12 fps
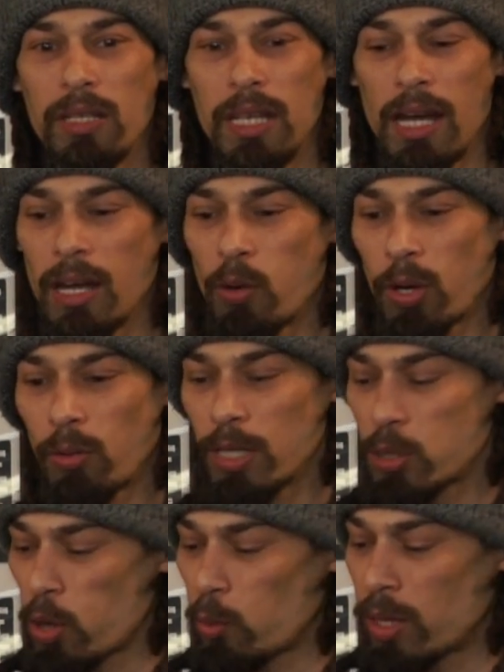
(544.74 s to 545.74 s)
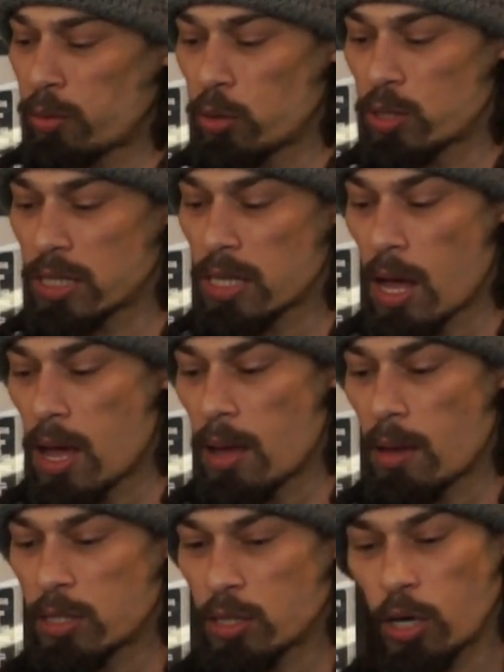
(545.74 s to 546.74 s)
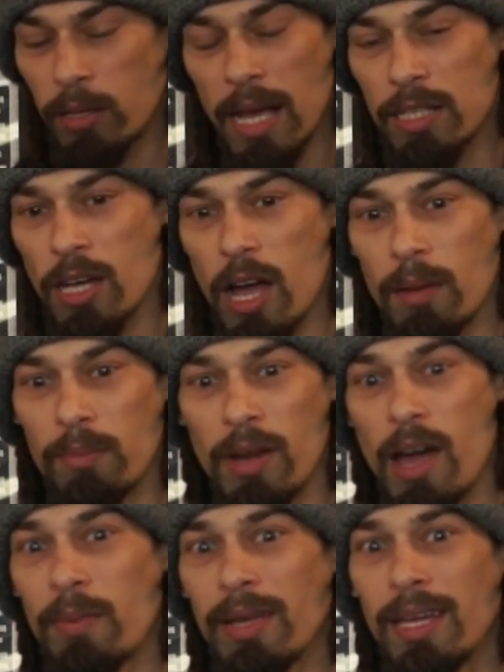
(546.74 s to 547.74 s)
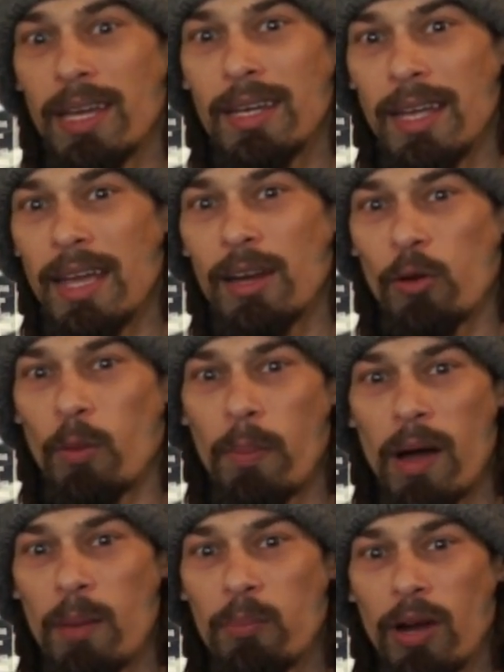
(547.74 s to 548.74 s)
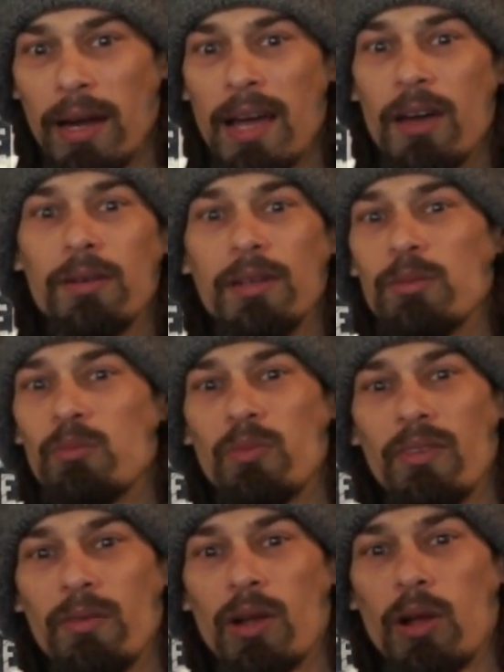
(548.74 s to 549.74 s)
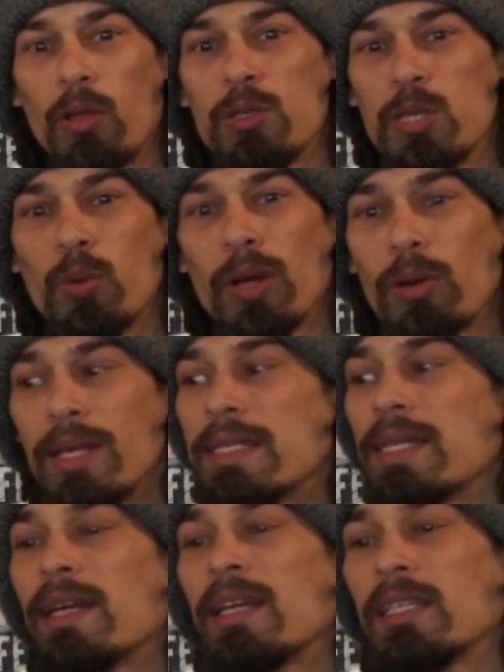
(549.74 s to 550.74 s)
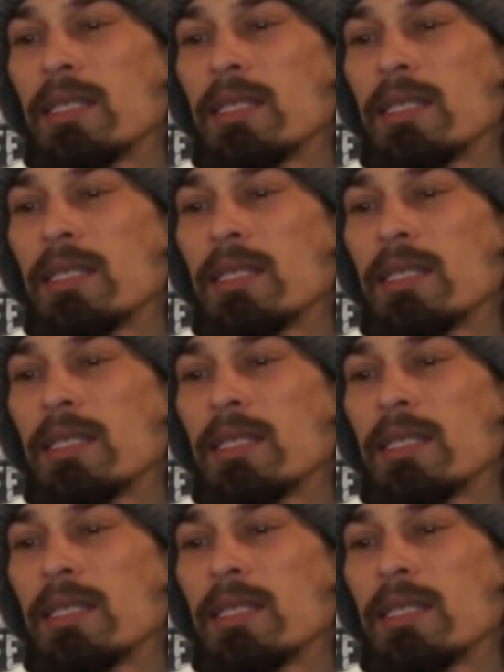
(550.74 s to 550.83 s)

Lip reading: the quick release all the way through, just turn that top knob again, and it'll pop right out, close the quick release, and it